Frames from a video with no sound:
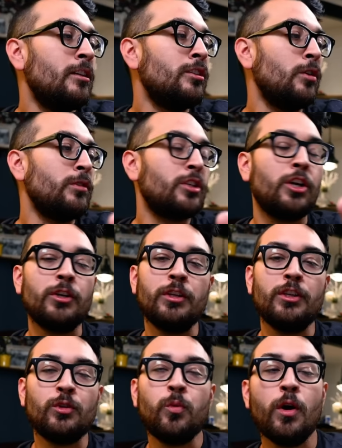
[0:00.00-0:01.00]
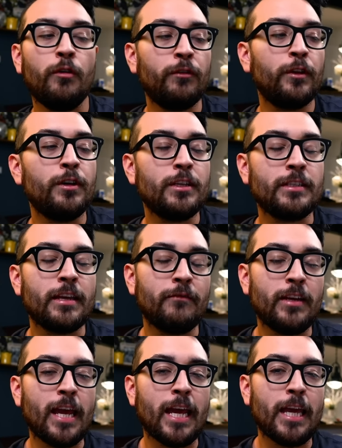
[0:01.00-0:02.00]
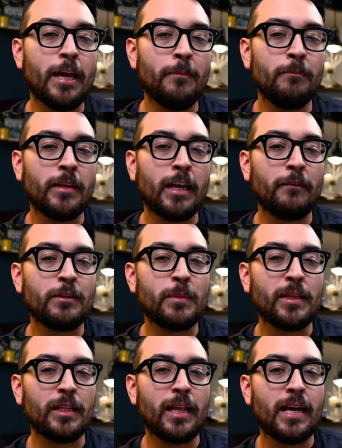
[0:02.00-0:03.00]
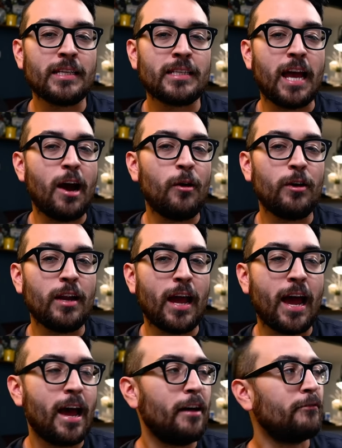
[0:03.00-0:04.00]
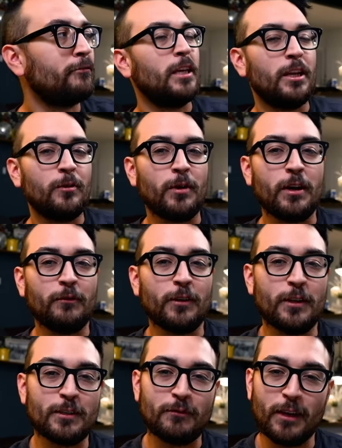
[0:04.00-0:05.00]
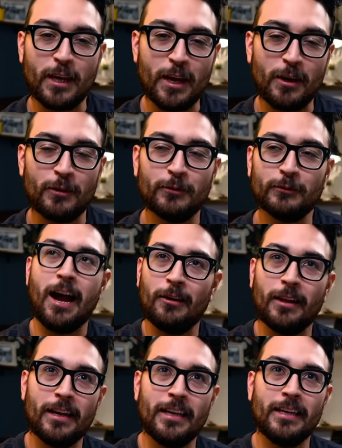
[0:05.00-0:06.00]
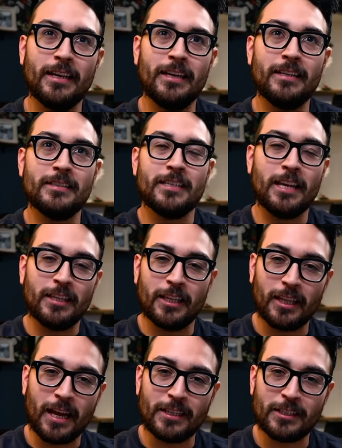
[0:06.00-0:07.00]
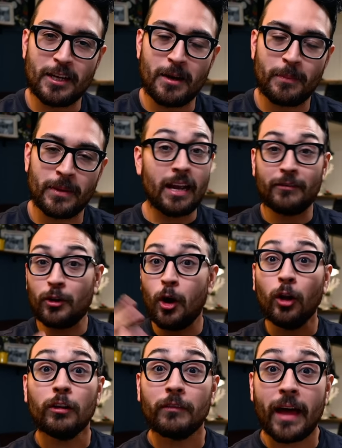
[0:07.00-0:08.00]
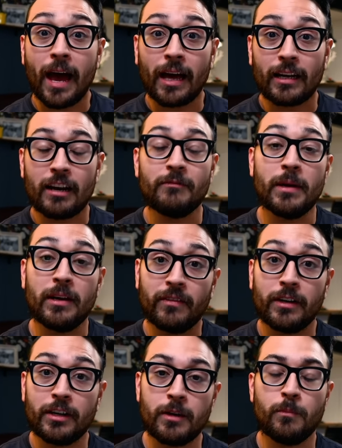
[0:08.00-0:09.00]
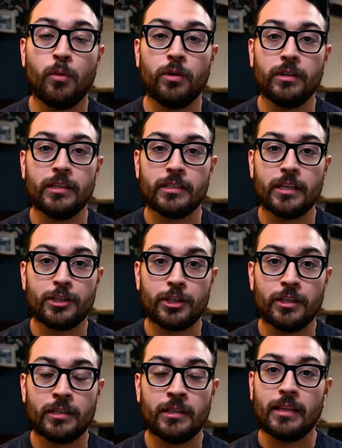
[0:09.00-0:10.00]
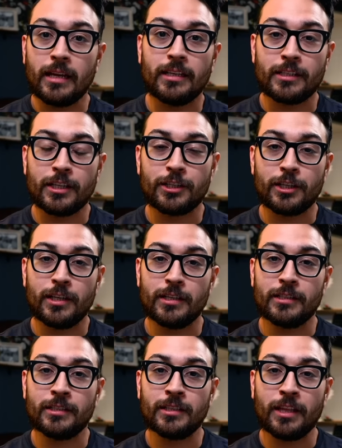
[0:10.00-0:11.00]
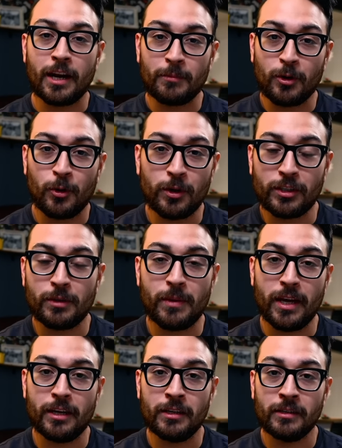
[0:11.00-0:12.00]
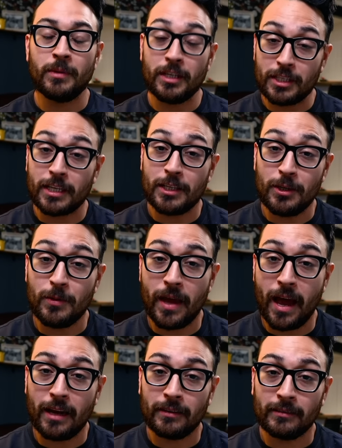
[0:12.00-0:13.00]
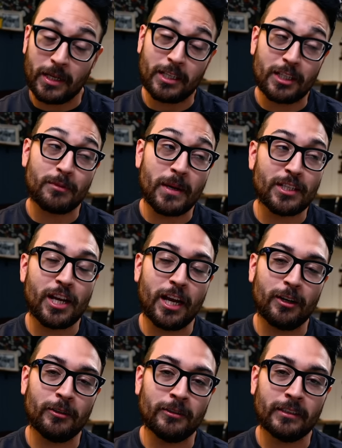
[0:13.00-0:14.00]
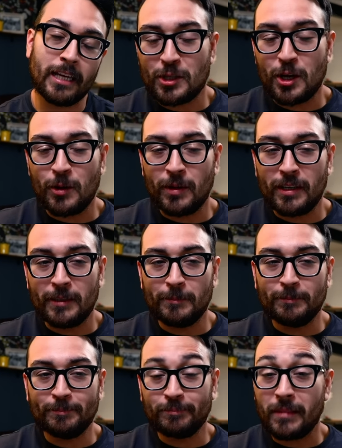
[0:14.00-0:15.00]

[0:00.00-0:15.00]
So it's currently 12:37 a.m. and I've spent the last hour and a half getting ready for this video, outlining it, setting the lights up. And after all of that, I've made a very important decision. And that decision is that I'm going to bed because I can do that because it's my channel. So